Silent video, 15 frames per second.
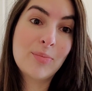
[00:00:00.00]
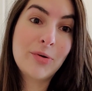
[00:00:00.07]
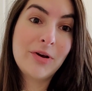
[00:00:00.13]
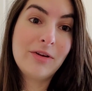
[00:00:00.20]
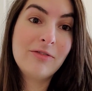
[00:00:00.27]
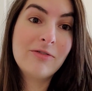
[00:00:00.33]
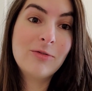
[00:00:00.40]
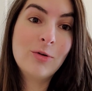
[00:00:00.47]
pretty
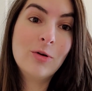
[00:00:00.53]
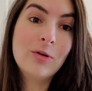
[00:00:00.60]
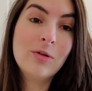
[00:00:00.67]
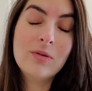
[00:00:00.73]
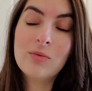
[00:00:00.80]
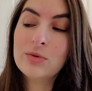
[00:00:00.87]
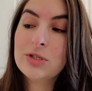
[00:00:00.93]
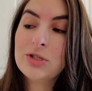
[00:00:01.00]
full,
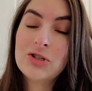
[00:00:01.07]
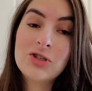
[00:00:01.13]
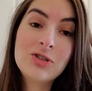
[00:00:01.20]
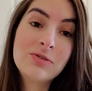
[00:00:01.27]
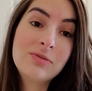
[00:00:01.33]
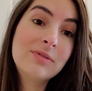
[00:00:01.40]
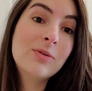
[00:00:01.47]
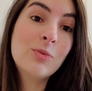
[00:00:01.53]

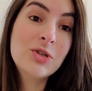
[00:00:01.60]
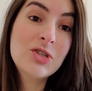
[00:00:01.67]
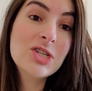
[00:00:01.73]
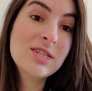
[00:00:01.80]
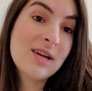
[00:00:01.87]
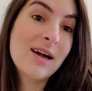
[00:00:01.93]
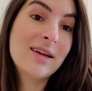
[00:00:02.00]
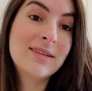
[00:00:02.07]
which is
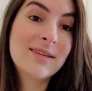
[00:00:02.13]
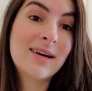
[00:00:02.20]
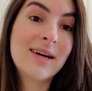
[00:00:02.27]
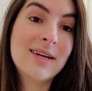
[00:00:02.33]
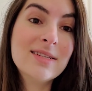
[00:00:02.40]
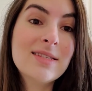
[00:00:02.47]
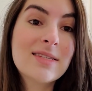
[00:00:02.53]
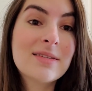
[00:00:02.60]
kind of
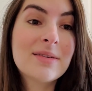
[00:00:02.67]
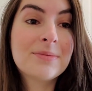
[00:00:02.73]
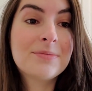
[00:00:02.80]
nice.